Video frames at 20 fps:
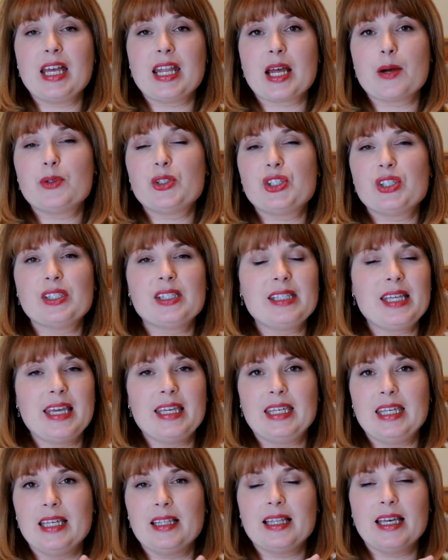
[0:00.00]
and I was just
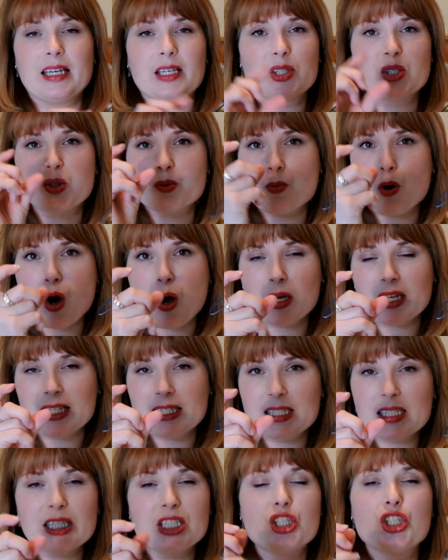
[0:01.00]
taking like a small
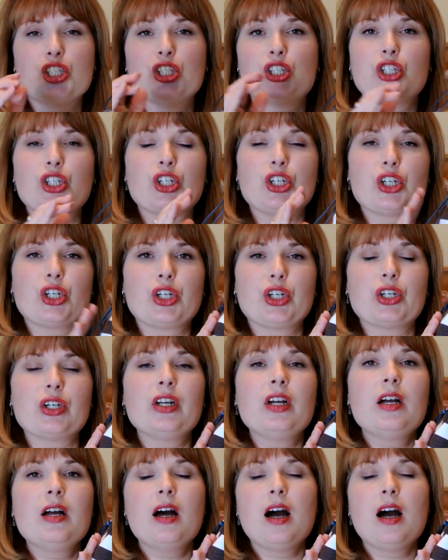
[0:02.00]
conditioner,